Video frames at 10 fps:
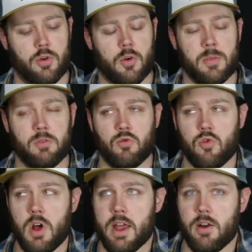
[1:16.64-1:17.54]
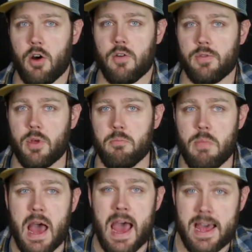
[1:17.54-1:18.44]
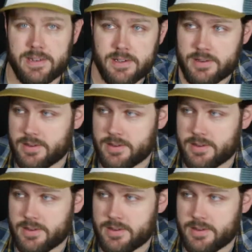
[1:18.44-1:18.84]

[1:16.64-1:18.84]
I mean, right off the bat,